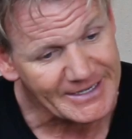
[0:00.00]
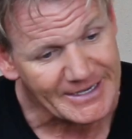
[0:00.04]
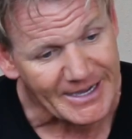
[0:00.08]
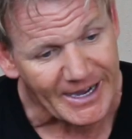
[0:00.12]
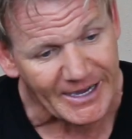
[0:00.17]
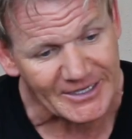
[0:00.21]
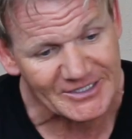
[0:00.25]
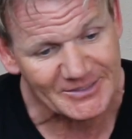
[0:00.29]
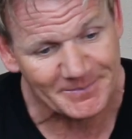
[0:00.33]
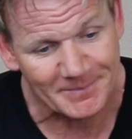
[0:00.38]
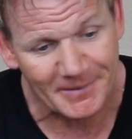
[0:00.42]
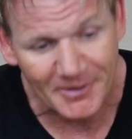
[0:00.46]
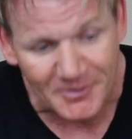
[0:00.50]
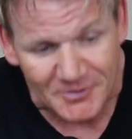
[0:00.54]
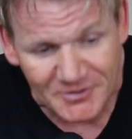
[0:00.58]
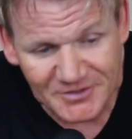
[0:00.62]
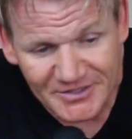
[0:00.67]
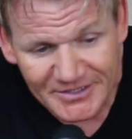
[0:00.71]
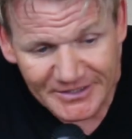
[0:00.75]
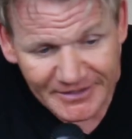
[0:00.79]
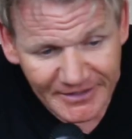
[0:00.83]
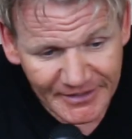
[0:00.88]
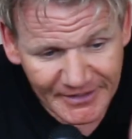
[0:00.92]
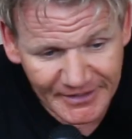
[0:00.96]
I suppose,
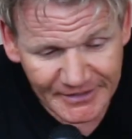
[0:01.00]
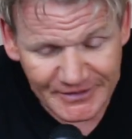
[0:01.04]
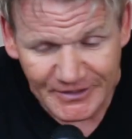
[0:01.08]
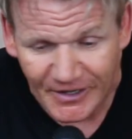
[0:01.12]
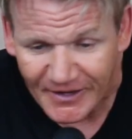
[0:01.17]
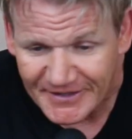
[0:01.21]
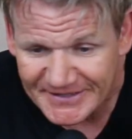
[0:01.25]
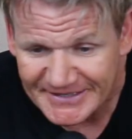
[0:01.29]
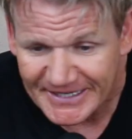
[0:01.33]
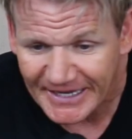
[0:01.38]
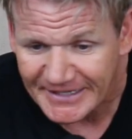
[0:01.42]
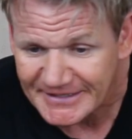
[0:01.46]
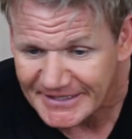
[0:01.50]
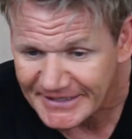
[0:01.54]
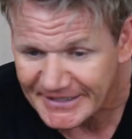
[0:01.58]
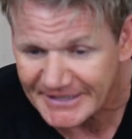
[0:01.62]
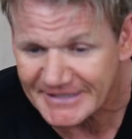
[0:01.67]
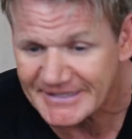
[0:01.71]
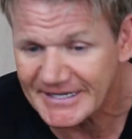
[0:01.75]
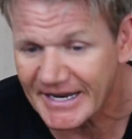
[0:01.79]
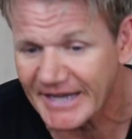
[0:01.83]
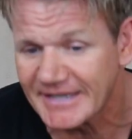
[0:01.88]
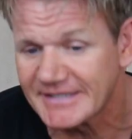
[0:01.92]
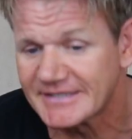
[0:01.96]
dissecting
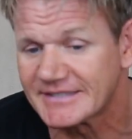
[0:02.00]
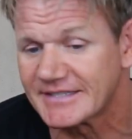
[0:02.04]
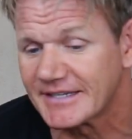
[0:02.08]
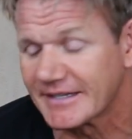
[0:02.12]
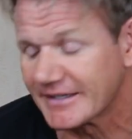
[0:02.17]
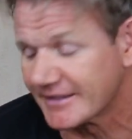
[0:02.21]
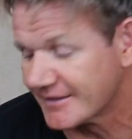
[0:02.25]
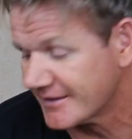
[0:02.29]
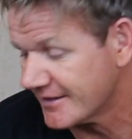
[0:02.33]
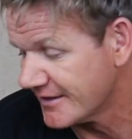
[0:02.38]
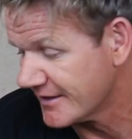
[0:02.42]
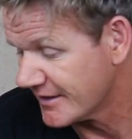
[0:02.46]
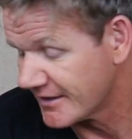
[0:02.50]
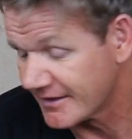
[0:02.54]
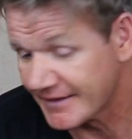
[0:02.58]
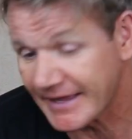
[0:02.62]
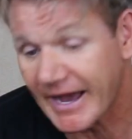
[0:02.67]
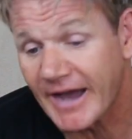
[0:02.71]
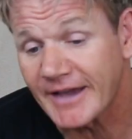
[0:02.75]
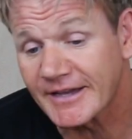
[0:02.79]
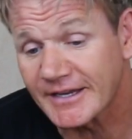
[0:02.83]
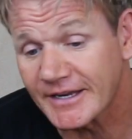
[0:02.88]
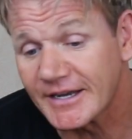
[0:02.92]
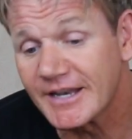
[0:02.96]
and tasting,
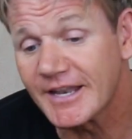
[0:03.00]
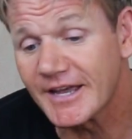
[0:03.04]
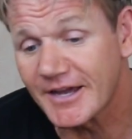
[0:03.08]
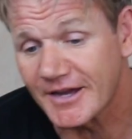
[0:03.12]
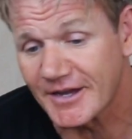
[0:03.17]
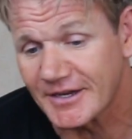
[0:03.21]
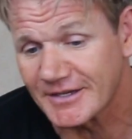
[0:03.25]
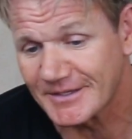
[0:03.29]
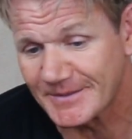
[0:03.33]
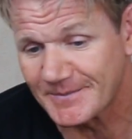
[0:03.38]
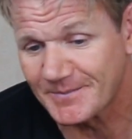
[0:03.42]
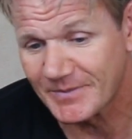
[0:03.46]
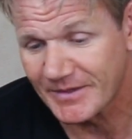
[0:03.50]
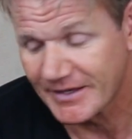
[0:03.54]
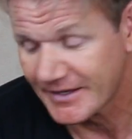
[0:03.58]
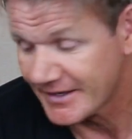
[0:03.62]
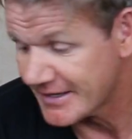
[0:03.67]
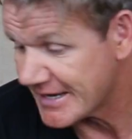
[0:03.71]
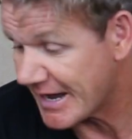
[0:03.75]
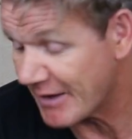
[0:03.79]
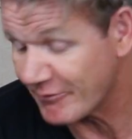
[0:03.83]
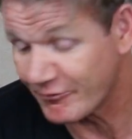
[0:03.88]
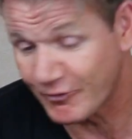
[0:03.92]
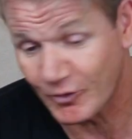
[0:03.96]
that I can learn.
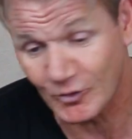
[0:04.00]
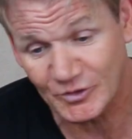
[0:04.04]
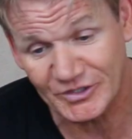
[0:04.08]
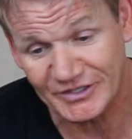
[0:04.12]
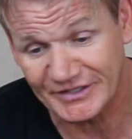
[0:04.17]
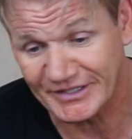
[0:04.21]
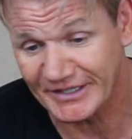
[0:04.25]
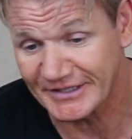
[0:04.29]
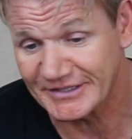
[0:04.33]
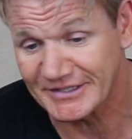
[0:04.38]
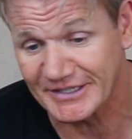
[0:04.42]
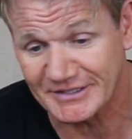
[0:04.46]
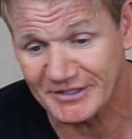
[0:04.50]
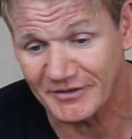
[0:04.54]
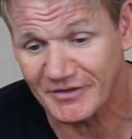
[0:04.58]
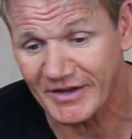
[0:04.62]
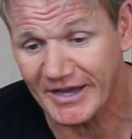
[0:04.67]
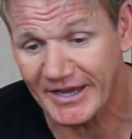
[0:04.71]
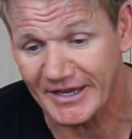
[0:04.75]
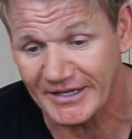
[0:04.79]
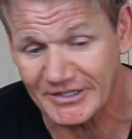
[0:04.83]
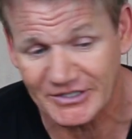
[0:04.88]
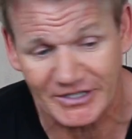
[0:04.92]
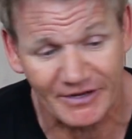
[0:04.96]
I'm 46 years of
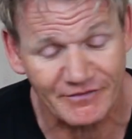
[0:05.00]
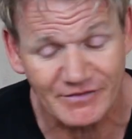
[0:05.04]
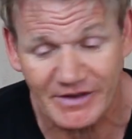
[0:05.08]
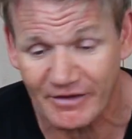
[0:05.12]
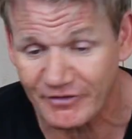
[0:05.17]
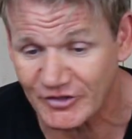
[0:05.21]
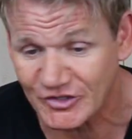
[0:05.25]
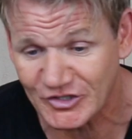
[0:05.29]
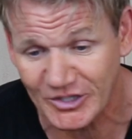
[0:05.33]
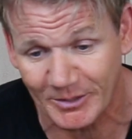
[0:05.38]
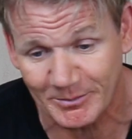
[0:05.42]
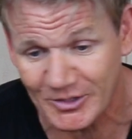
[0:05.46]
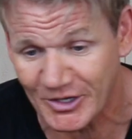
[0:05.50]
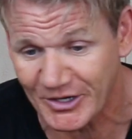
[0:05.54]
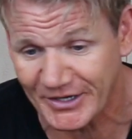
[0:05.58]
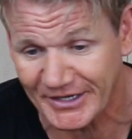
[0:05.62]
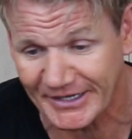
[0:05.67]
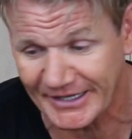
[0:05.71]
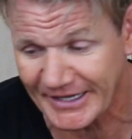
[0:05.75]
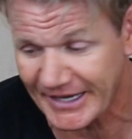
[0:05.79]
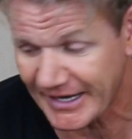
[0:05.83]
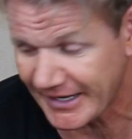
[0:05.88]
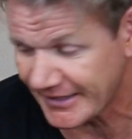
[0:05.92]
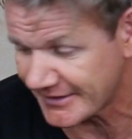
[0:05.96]
age, I've never stopped
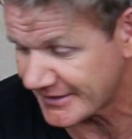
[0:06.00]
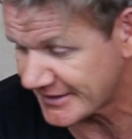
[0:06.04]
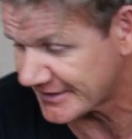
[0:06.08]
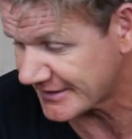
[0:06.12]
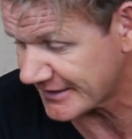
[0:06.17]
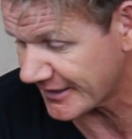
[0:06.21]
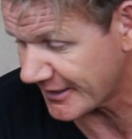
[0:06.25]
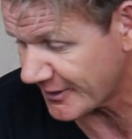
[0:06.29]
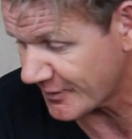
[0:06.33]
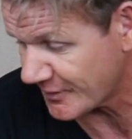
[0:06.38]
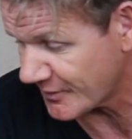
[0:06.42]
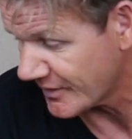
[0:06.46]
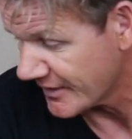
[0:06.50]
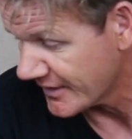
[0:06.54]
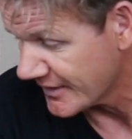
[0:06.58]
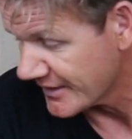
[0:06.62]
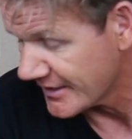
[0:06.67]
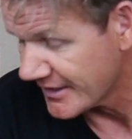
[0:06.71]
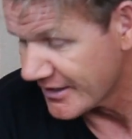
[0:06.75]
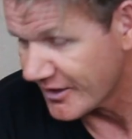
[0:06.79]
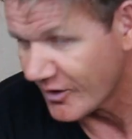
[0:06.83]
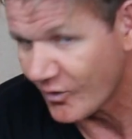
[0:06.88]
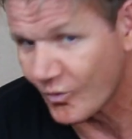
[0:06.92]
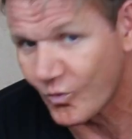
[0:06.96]
learning yet. So
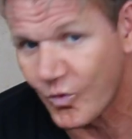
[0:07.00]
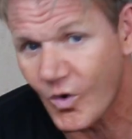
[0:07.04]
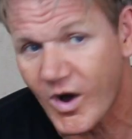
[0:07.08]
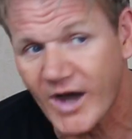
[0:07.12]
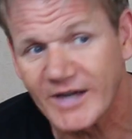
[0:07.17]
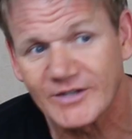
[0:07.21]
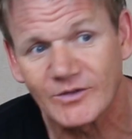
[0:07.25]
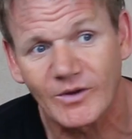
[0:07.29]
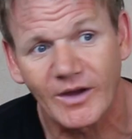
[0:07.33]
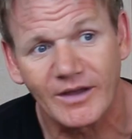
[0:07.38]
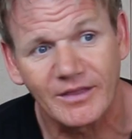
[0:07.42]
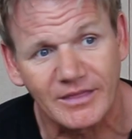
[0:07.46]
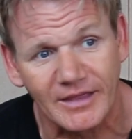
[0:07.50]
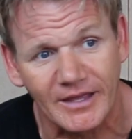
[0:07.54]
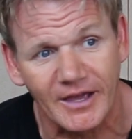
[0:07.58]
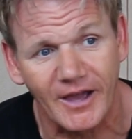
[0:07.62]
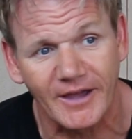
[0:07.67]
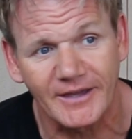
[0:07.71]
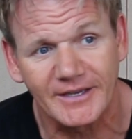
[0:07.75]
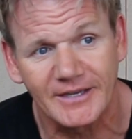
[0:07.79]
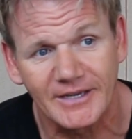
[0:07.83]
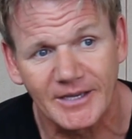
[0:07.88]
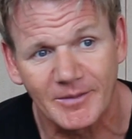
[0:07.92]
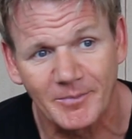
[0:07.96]
why do I think
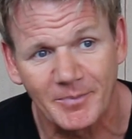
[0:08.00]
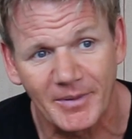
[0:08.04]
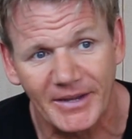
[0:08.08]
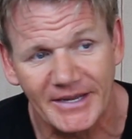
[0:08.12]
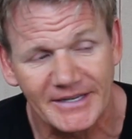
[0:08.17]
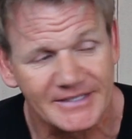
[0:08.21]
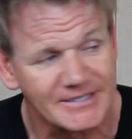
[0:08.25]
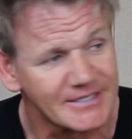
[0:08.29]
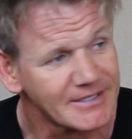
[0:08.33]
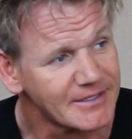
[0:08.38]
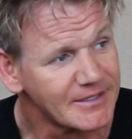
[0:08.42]
I can compete?